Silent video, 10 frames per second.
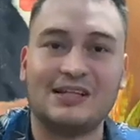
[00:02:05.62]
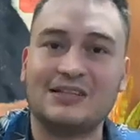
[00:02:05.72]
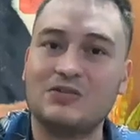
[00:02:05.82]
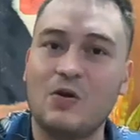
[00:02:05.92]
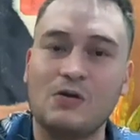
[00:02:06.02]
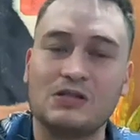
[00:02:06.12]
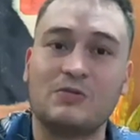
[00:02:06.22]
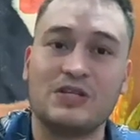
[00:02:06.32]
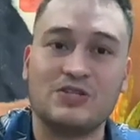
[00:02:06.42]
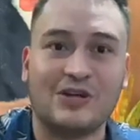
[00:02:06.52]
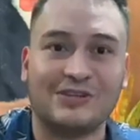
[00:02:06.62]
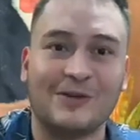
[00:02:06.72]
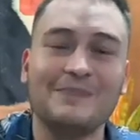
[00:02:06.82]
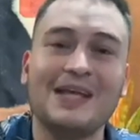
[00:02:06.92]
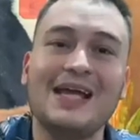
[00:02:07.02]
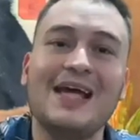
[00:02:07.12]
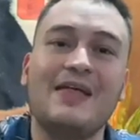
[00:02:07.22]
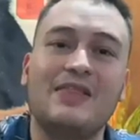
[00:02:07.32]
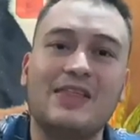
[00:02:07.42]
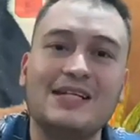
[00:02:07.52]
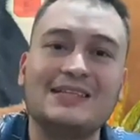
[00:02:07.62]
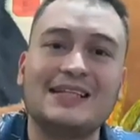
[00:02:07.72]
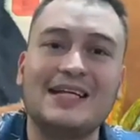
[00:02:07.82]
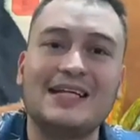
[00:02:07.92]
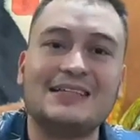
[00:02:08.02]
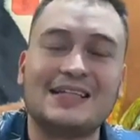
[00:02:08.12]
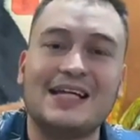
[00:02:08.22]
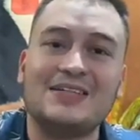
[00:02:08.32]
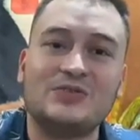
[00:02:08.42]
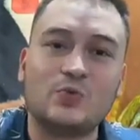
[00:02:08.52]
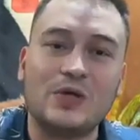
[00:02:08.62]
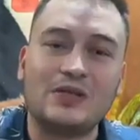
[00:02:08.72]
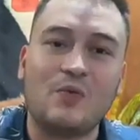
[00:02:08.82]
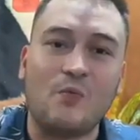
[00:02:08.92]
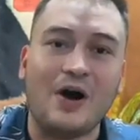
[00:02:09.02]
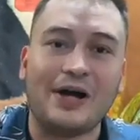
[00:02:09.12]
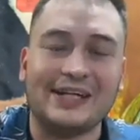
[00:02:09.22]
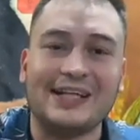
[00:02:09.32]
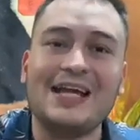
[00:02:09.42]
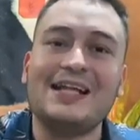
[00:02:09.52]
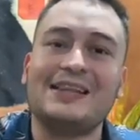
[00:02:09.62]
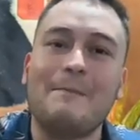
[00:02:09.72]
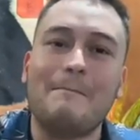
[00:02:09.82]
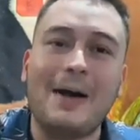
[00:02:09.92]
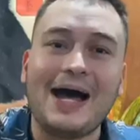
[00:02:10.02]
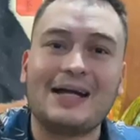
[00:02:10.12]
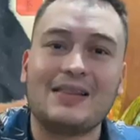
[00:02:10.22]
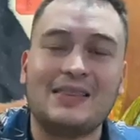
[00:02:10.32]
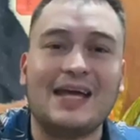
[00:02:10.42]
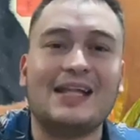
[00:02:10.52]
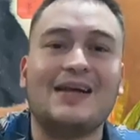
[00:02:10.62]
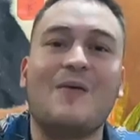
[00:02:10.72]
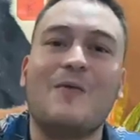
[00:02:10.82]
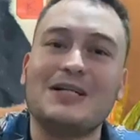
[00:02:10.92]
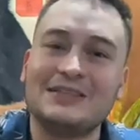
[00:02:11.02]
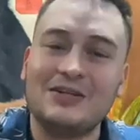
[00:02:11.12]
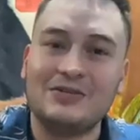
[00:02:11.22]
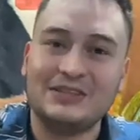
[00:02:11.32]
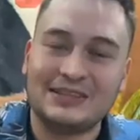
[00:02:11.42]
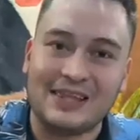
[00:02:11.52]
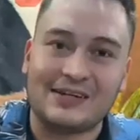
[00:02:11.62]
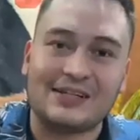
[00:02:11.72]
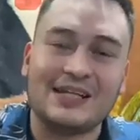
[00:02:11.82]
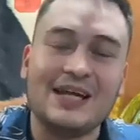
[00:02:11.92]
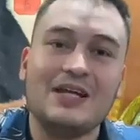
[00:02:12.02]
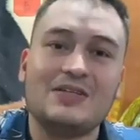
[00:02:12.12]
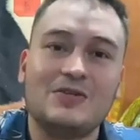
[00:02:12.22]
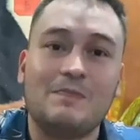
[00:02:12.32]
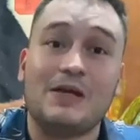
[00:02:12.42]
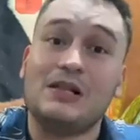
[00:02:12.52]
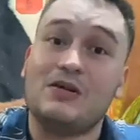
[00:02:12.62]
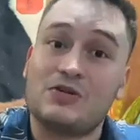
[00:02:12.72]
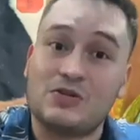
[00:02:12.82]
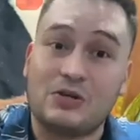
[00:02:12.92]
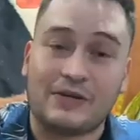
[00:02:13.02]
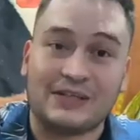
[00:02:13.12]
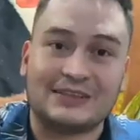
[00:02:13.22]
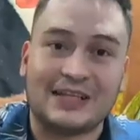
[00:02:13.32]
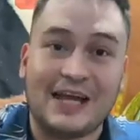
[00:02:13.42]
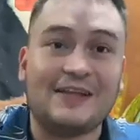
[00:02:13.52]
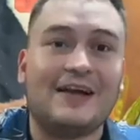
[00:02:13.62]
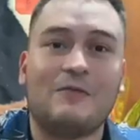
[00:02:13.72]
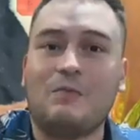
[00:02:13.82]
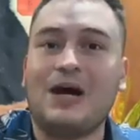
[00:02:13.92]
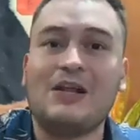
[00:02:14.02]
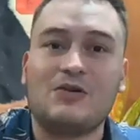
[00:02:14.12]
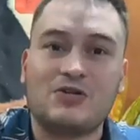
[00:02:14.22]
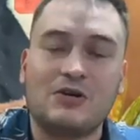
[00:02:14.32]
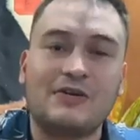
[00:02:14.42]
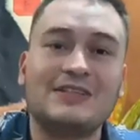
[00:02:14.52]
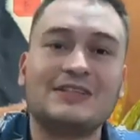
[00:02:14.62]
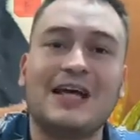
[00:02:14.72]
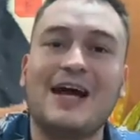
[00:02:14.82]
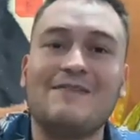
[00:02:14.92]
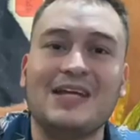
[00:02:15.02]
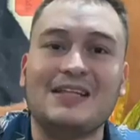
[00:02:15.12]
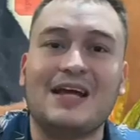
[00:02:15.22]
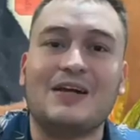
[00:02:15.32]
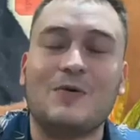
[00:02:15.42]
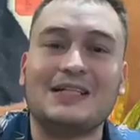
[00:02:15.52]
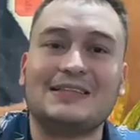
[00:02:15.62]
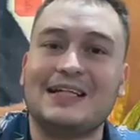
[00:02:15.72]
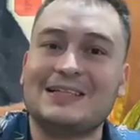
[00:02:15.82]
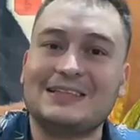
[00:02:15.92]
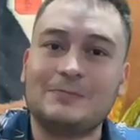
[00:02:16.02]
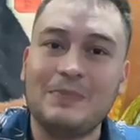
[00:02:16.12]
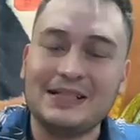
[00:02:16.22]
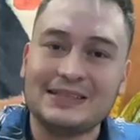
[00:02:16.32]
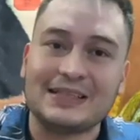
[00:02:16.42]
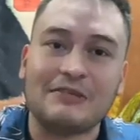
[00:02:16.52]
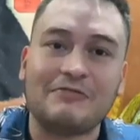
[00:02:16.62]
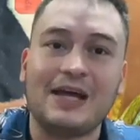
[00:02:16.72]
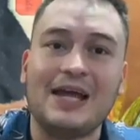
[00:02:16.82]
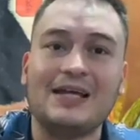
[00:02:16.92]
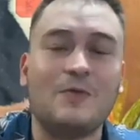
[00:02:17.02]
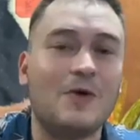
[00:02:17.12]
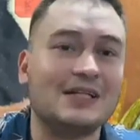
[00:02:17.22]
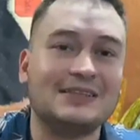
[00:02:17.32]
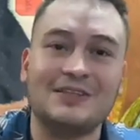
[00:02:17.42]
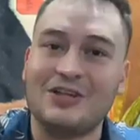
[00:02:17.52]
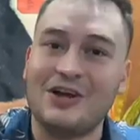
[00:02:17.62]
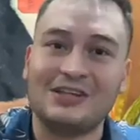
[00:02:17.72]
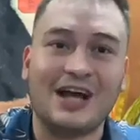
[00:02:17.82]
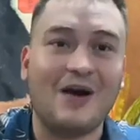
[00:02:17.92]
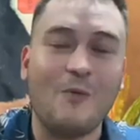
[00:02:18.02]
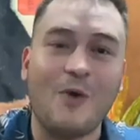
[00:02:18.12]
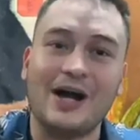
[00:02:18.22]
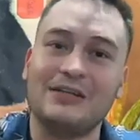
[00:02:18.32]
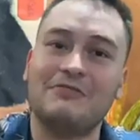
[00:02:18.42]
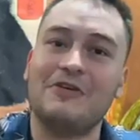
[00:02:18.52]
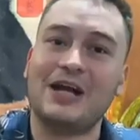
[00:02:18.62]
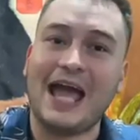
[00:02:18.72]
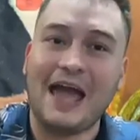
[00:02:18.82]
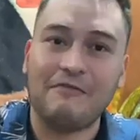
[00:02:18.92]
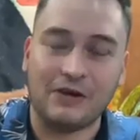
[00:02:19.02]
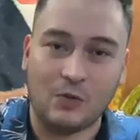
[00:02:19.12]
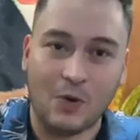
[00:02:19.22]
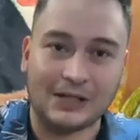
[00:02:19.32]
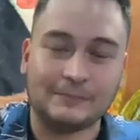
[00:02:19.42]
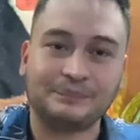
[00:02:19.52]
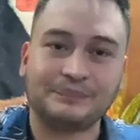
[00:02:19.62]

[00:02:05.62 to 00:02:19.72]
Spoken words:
that's called Ricciotto. This is a sweet wine that back then was considered to be luxurious. And by luxurious, I mean that it was expensive and it was not a wine for everyone.